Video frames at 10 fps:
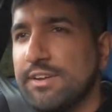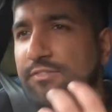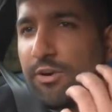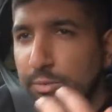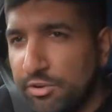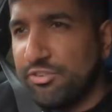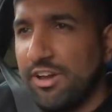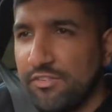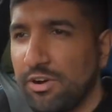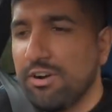front wheel
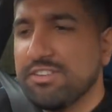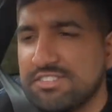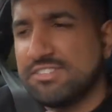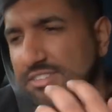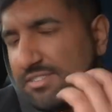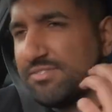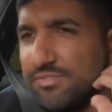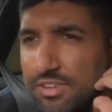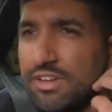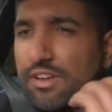drive cars,
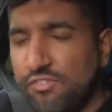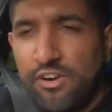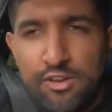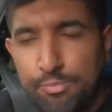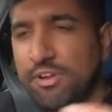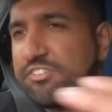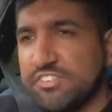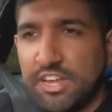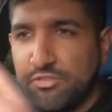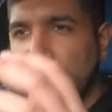5 bots,
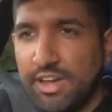etc.